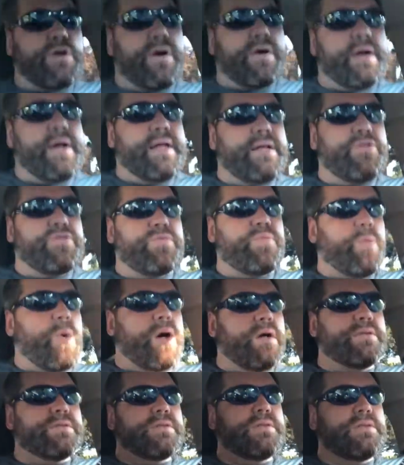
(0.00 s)
sorry, it just
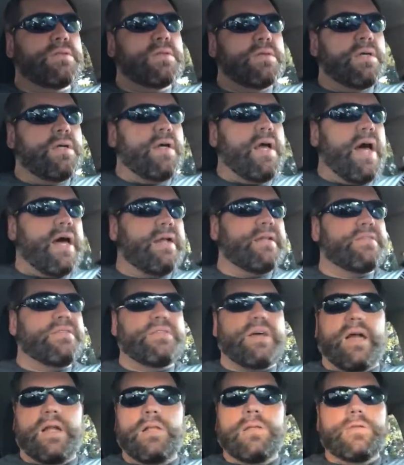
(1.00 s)
was. And it's
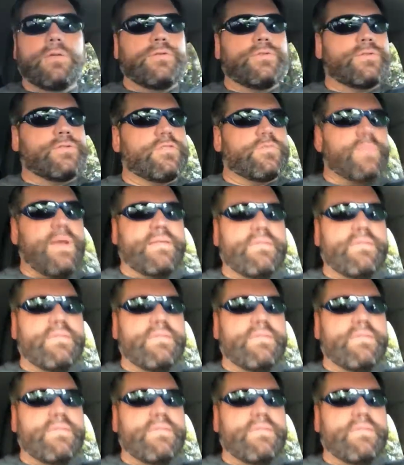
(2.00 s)
not a loser's